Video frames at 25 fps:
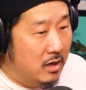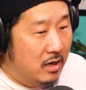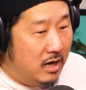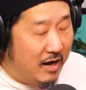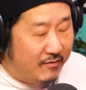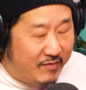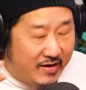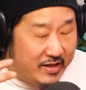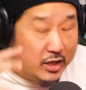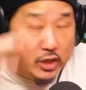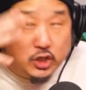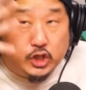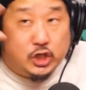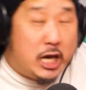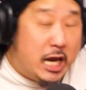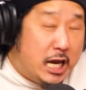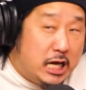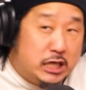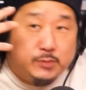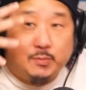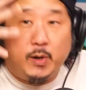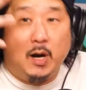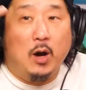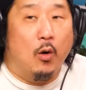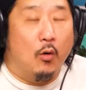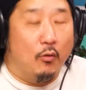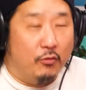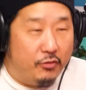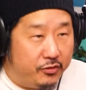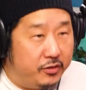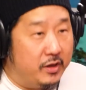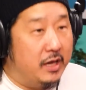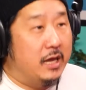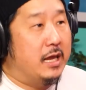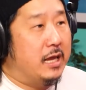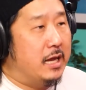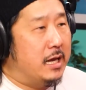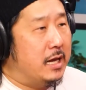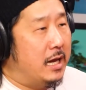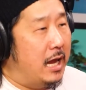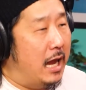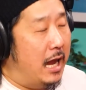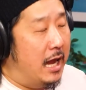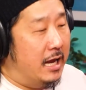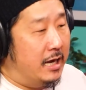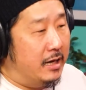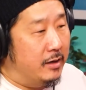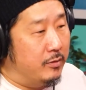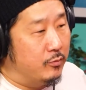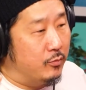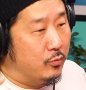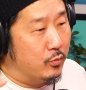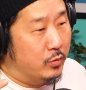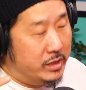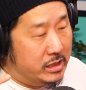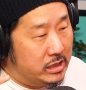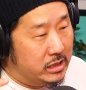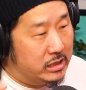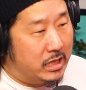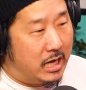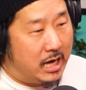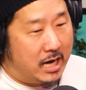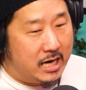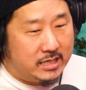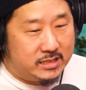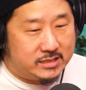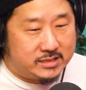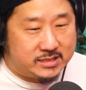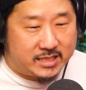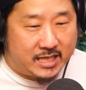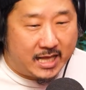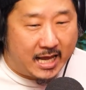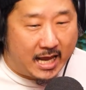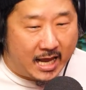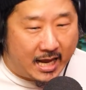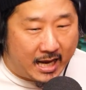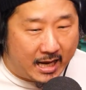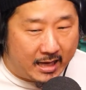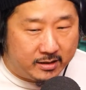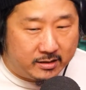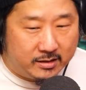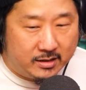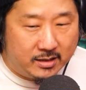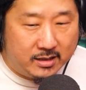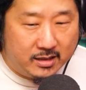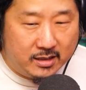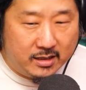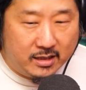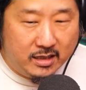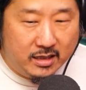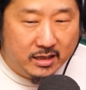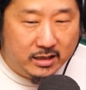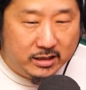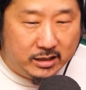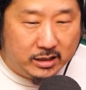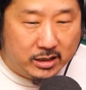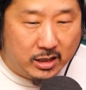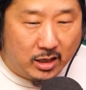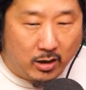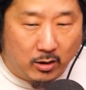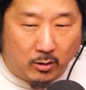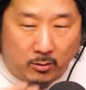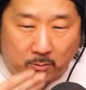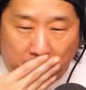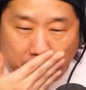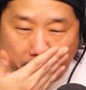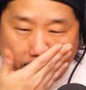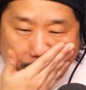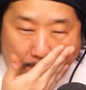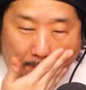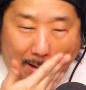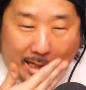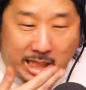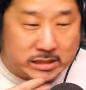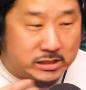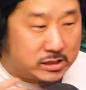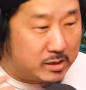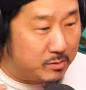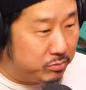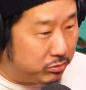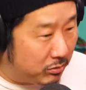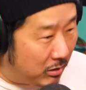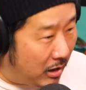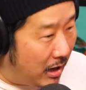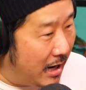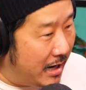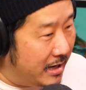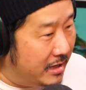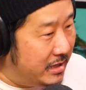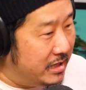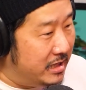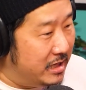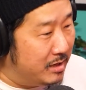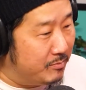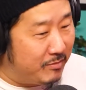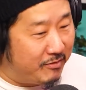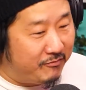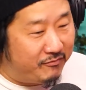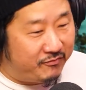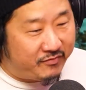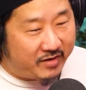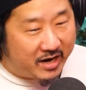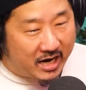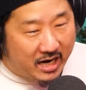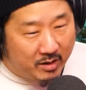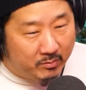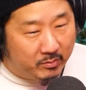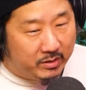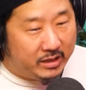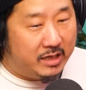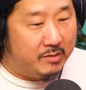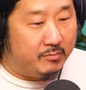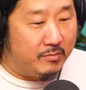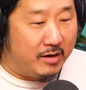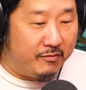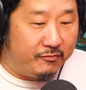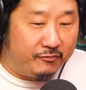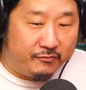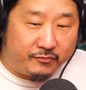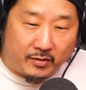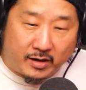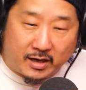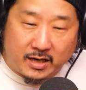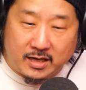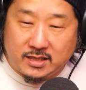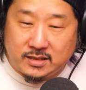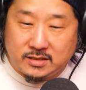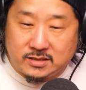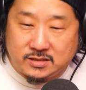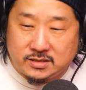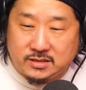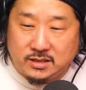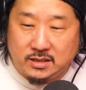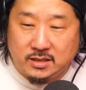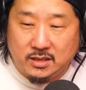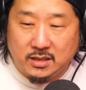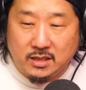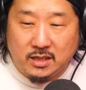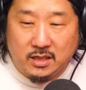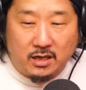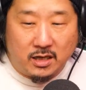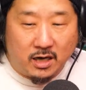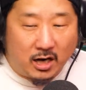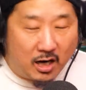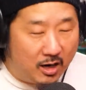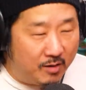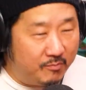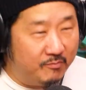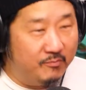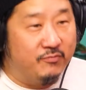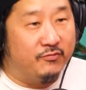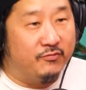I've had to change my whole thing and realize that, my sobriety and my family and my friends come